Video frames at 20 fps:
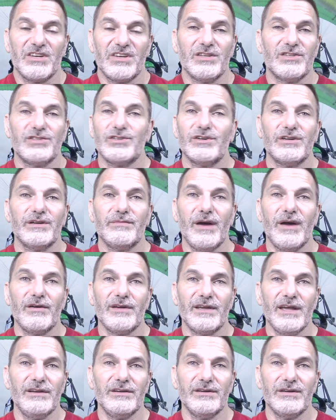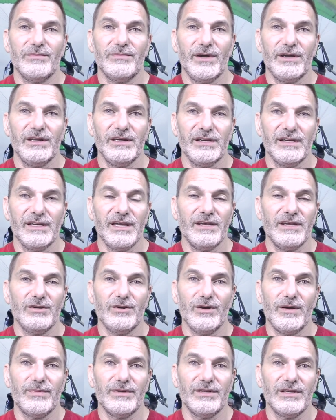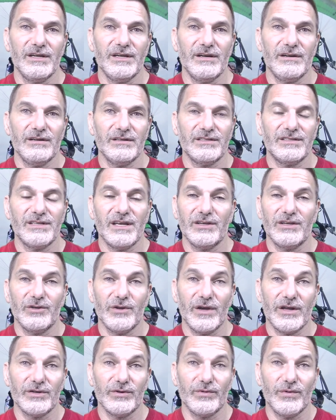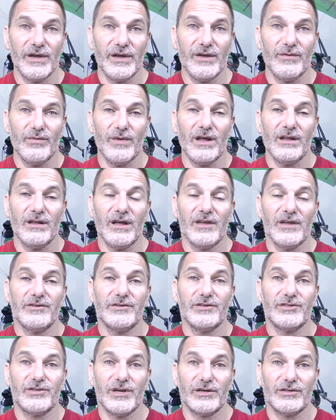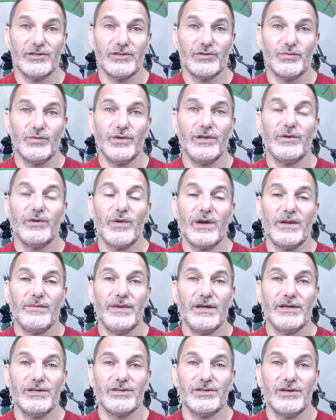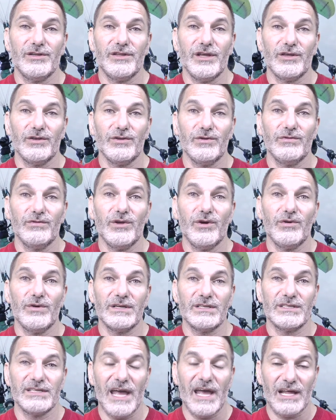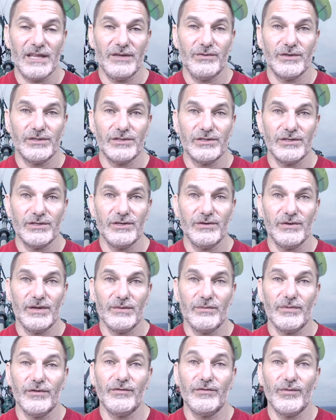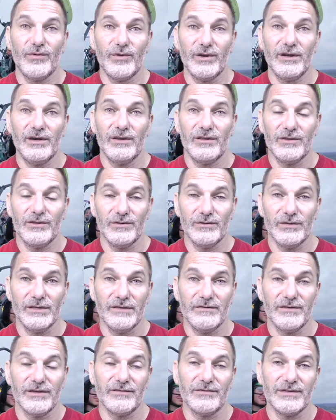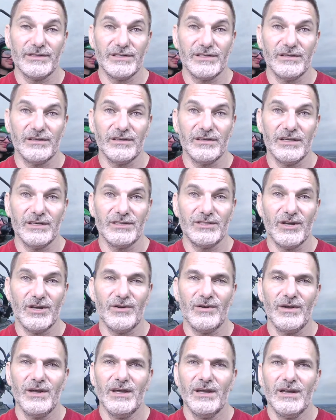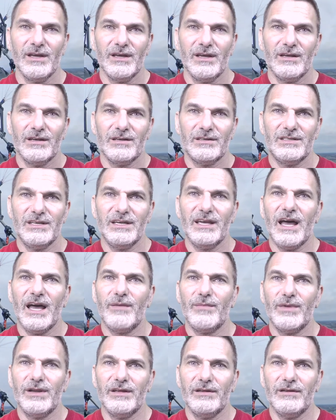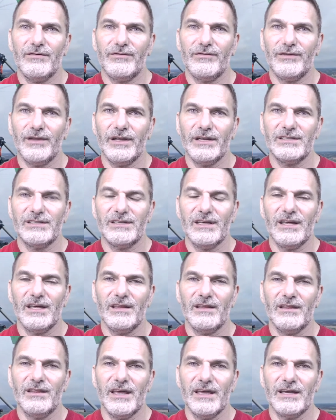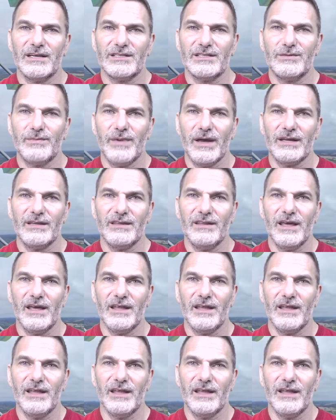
concerned about getting your money and getting you up in the air and sending you on your way, while other instructors really want to make sure that you know exactly what you're doing before you leave their facility. So, seeing how many flights that they expect